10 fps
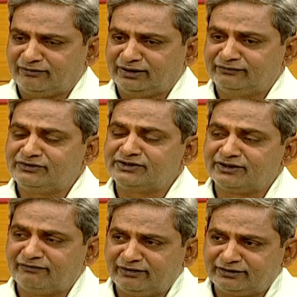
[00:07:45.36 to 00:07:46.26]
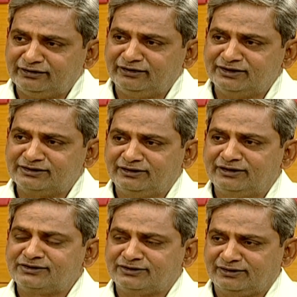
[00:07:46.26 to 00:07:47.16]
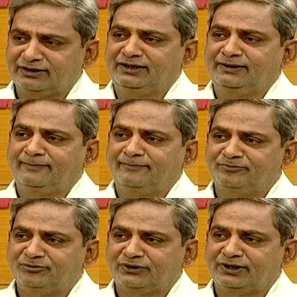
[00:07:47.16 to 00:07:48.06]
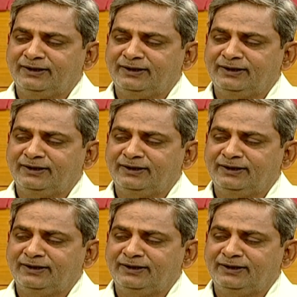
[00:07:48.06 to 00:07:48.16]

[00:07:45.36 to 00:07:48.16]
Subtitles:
which is reflected in its literature again. Okay.